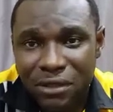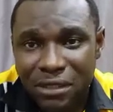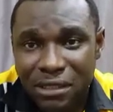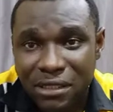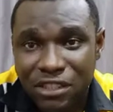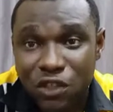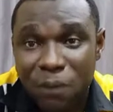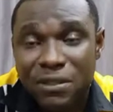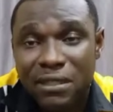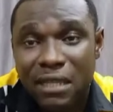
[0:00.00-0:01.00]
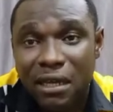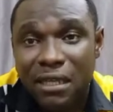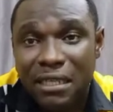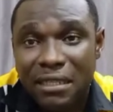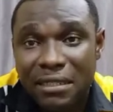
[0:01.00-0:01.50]
but this is something
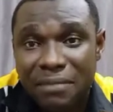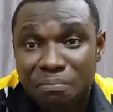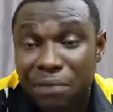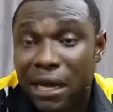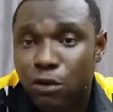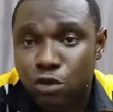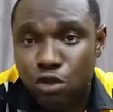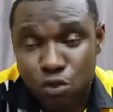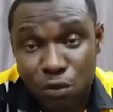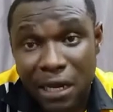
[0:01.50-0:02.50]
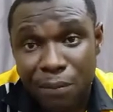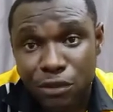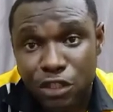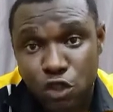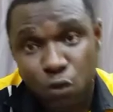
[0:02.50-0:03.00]
that is bound to
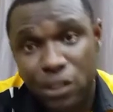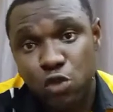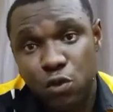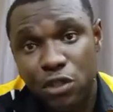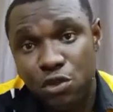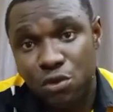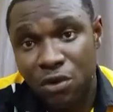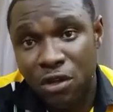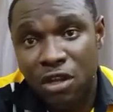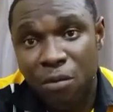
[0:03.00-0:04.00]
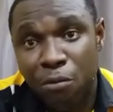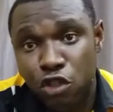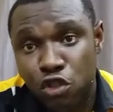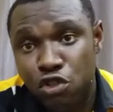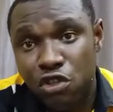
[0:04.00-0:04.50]
happen in 2022.
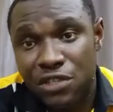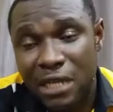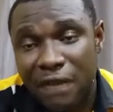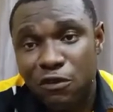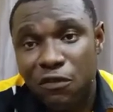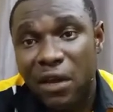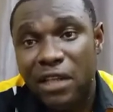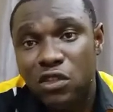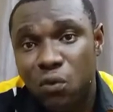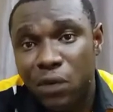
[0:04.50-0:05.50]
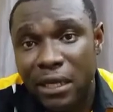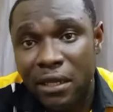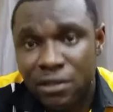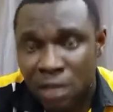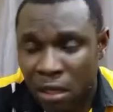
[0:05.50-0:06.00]
But you just have to find
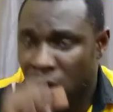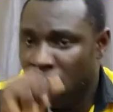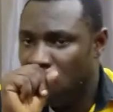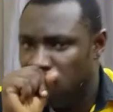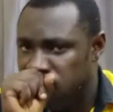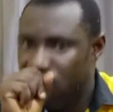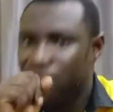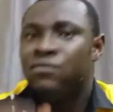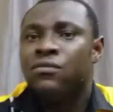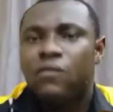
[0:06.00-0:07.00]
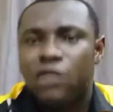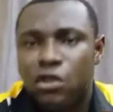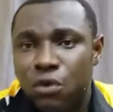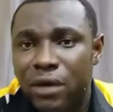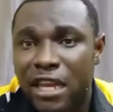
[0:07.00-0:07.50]
ways
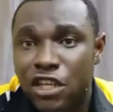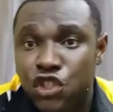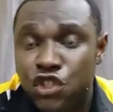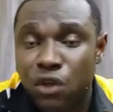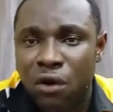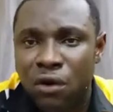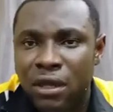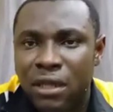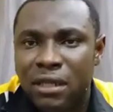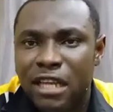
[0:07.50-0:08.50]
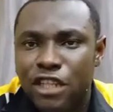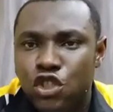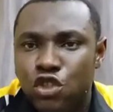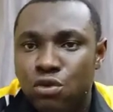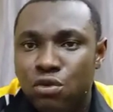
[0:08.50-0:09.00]
to ensure
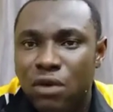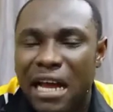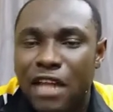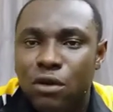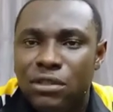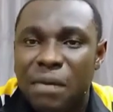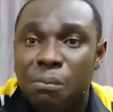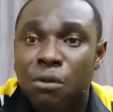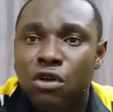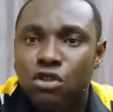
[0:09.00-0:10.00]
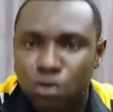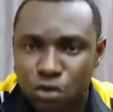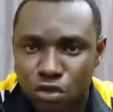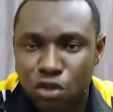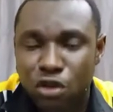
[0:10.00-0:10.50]
that you are not among
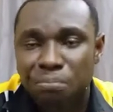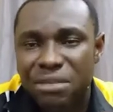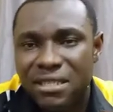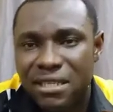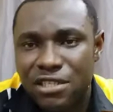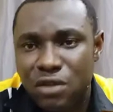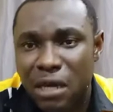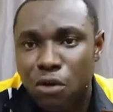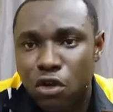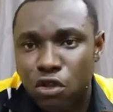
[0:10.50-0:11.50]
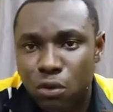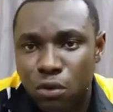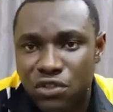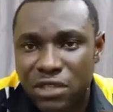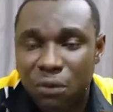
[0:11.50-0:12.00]
those, or your business is not among
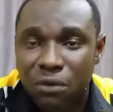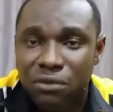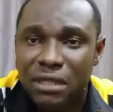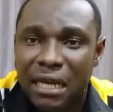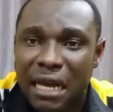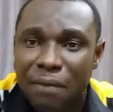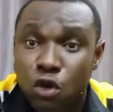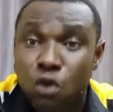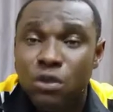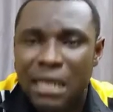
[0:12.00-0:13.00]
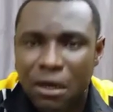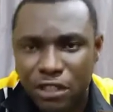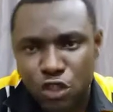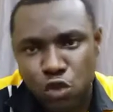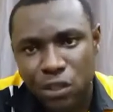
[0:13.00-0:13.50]
those that would go
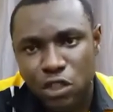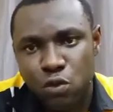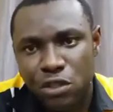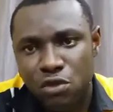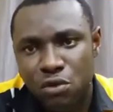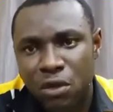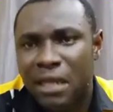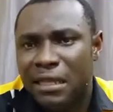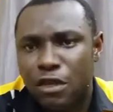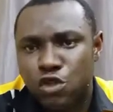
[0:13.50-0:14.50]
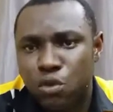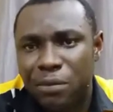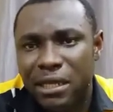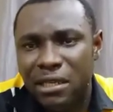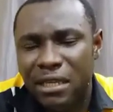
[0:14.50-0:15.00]
down in 2022. Now,
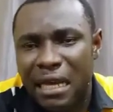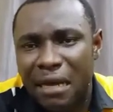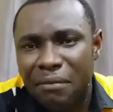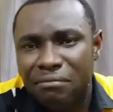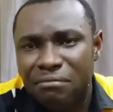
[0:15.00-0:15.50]
so many